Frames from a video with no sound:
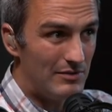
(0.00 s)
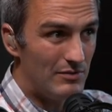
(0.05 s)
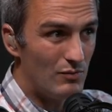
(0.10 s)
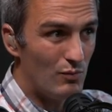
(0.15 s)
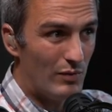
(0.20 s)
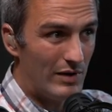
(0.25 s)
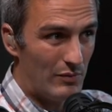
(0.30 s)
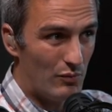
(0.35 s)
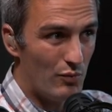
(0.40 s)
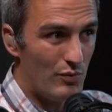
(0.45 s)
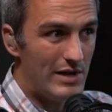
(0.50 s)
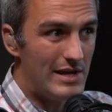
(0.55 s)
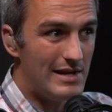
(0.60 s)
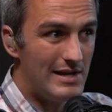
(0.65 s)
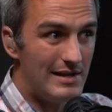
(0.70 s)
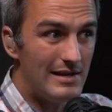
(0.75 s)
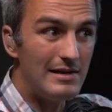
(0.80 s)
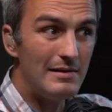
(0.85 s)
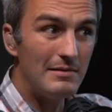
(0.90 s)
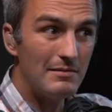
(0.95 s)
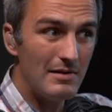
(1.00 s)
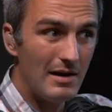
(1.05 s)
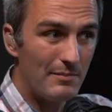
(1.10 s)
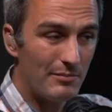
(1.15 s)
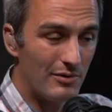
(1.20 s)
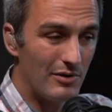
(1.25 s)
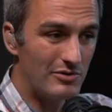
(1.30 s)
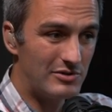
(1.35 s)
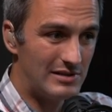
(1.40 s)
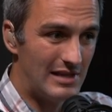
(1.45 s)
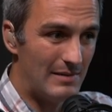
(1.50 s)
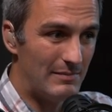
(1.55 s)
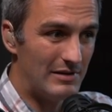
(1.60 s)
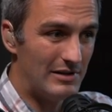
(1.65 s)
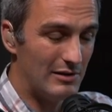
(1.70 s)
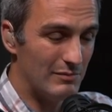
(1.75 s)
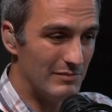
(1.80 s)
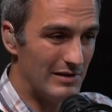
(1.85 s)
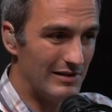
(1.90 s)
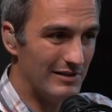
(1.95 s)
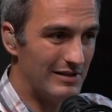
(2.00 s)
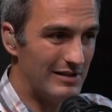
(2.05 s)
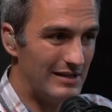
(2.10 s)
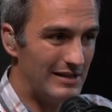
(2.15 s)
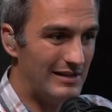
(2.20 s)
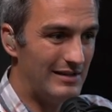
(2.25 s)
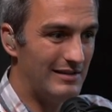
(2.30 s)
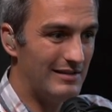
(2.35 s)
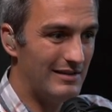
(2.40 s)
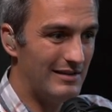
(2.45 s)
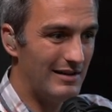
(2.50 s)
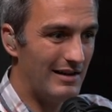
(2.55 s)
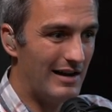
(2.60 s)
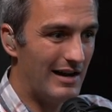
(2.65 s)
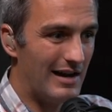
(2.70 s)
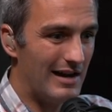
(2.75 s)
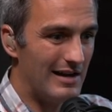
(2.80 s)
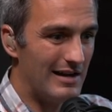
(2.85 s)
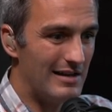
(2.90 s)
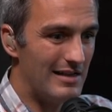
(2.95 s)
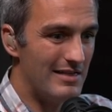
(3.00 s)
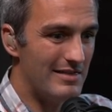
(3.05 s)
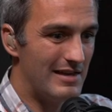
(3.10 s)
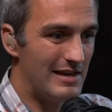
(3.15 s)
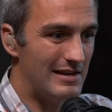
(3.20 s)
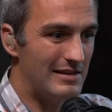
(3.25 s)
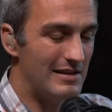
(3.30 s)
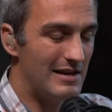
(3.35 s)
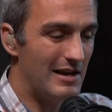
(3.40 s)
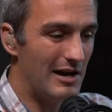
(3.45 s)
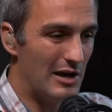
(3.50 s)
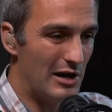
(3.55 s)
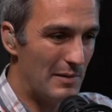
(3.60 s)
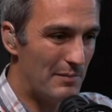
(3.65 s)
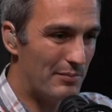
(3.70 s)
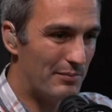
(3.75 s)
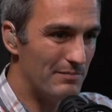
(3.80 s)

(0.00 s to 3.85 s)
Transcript: when we approach them in humility, uh, that an,